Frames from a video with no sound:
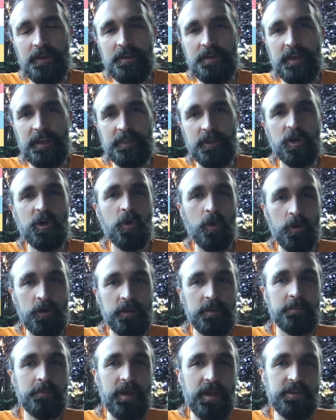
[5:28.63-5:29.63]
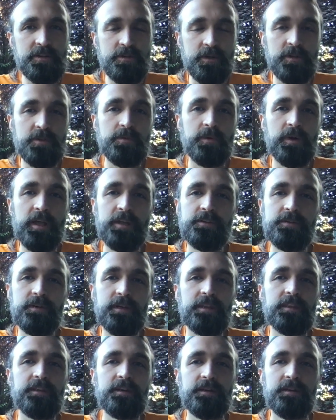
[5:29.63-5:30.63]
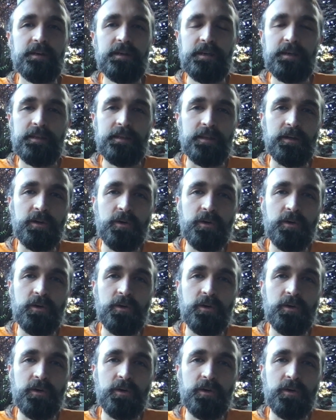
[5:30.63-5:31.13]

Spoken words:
in the chord of the matrix, we're entering the